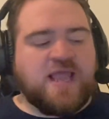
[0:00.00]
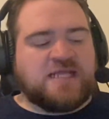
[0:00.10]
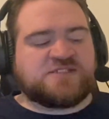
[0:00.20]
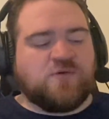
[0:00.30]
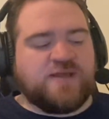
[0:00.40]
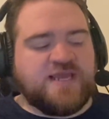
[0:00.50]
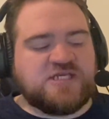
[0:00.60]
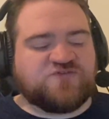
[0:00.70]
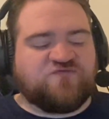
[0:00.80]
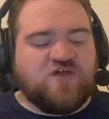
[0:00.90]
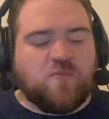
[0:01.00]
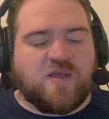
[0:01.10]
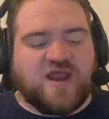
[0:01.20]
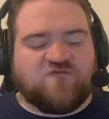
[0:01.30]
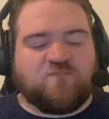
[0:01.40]
And so each film
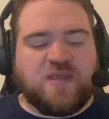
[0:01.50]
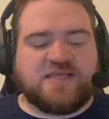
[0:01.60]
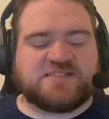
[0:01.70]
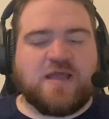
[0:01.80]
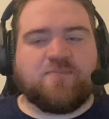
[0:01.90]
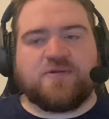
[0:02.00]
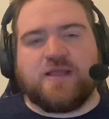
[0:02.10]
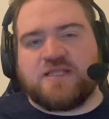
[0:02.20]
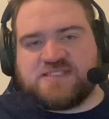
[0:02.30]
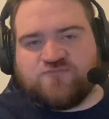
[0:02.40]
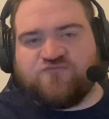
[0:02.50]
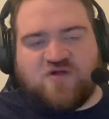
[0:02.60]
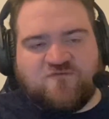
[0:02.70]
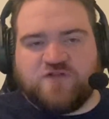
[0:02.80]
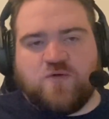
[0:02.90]
kind of picks up
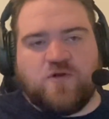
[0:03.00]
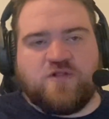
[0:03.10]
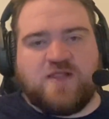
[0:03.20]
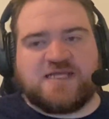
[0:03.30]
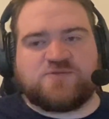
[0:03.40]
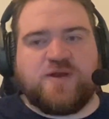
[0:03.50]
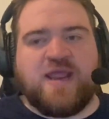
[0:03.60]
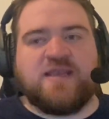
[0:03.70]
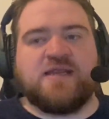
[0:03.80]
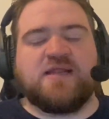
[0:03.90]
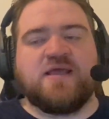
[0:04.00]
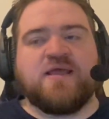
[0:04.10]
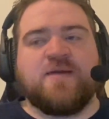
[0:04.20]
roughly where the last one ended,